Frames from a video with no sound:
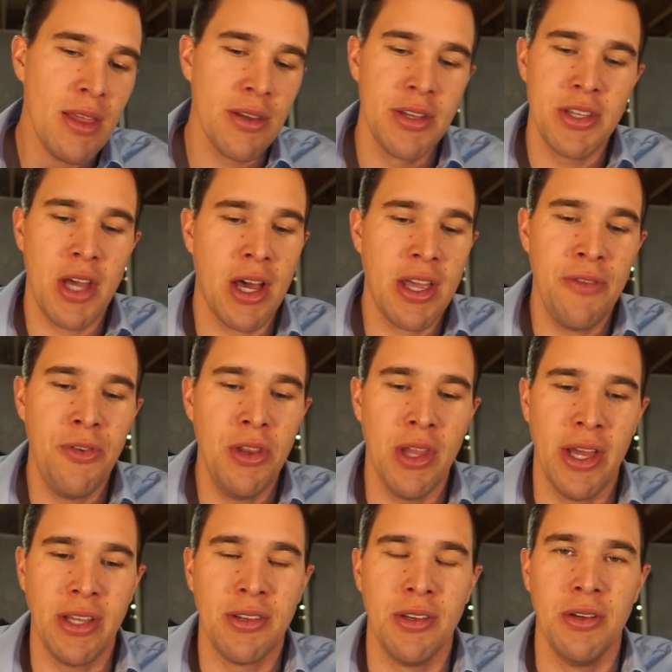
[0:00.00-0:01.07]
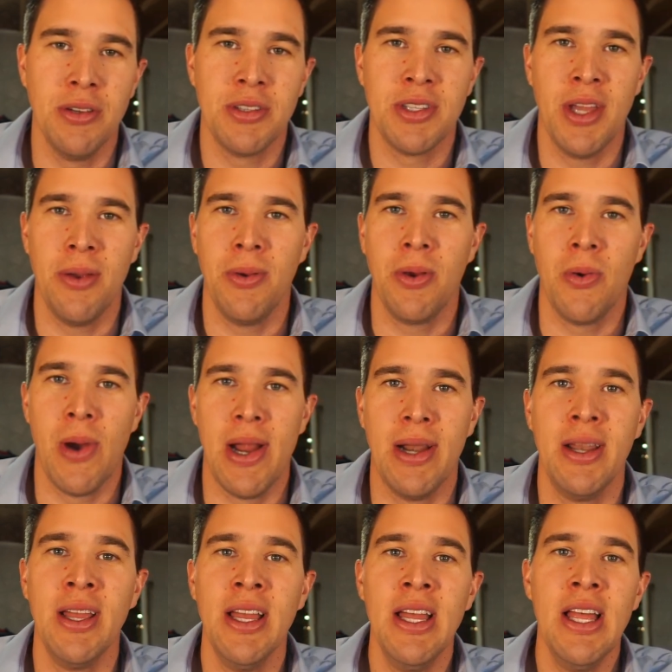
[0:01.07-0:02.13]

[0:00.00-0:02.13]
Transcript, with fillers: the talk if you'd like to. It's not required.